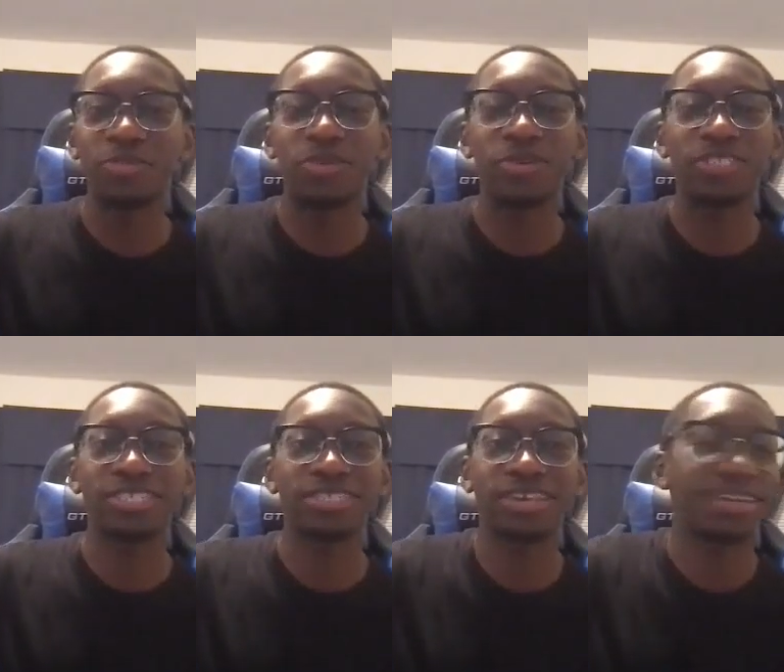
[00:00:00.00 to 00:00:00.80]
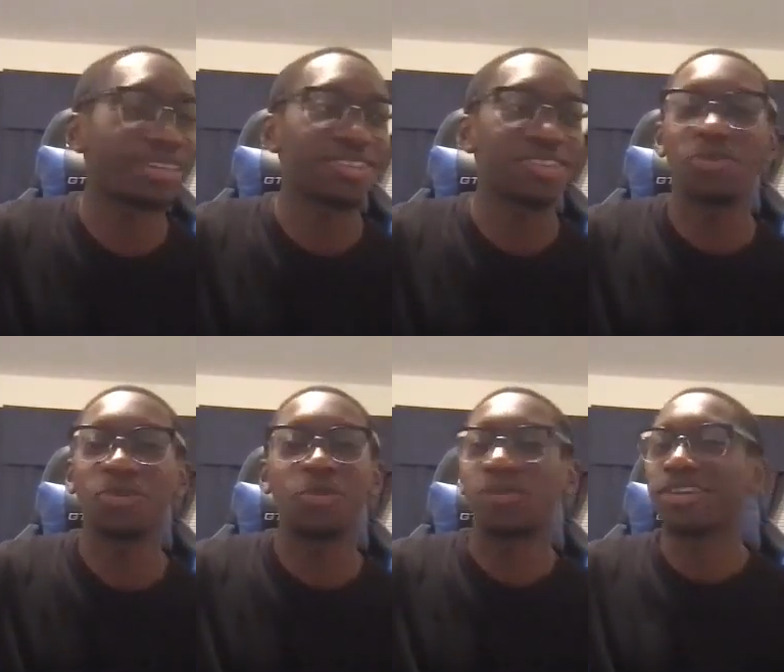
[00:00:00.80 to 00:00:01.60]
bro, it's just like you don't
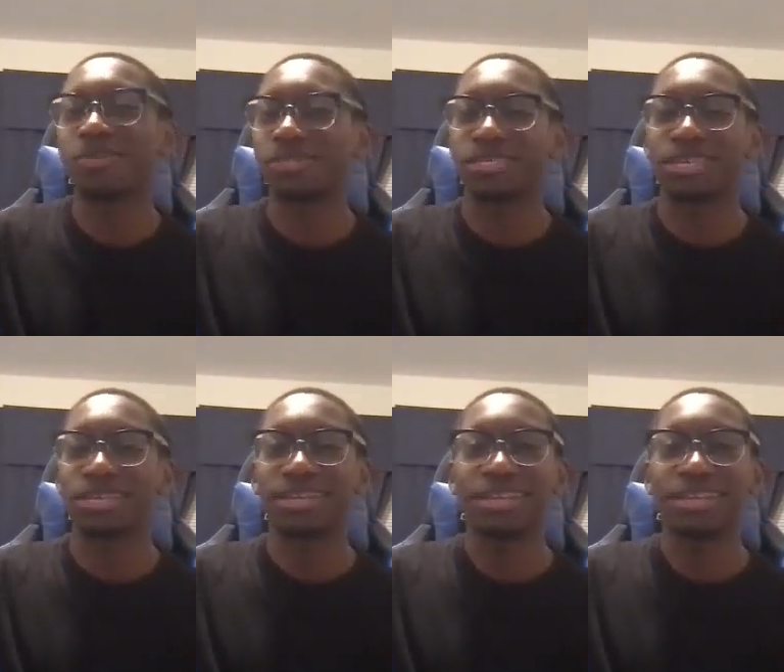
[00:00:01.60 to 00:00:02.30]
know what they're gonna say.